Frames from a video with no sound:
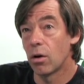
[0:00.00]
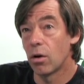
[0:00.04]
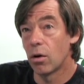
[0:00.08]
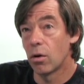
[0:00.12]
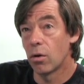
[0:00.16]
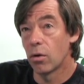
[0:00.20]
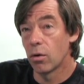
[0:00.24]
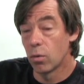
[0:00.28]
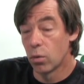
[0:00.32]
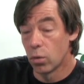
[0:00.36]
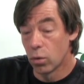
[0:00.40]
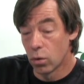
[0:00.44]

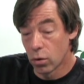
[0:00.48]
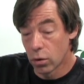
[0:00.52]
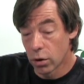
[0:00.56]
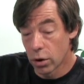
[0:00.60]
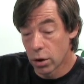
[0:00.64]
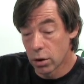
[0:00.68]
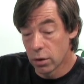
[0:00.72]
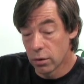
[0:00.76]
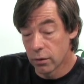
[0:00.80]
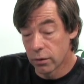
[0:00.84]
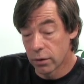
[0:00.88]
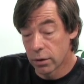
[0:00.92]
the world
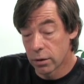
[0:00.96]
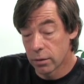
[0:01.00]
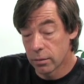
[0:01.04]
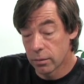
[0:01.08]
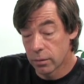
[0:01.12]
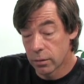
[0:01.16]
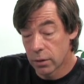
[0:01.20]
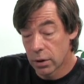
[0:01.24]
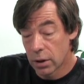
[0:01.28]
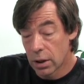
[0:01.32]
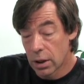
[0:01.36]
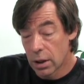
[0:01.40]
over.
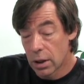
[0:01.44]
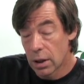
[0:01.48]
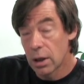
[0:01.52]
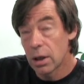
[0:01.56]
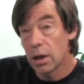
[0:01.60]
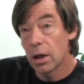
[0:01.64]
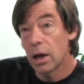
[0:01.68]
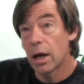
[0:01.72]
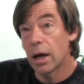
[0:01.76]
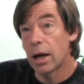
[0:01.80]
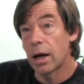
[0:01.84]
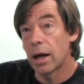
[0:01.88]

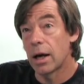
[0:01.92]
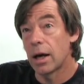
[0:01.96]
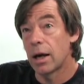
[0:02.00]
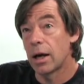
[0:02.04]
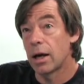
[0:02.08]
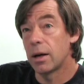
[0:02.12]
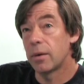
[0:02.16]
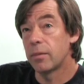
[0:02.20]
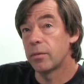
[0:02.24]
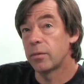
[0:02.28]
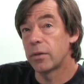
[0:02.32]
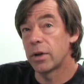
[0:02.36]

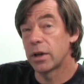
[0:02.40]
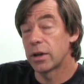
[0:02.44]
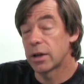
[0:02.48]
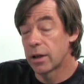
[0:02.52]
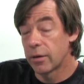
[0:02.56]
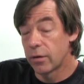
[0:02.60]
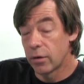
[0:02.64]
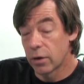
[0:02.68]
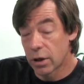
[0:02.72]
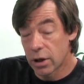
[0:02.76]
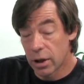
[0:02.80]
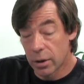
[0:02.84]
Now, to
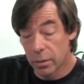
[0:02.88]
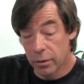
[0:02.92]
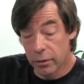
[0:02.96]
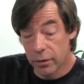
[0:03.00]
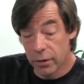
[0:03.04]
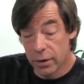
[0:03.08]
give you a couple of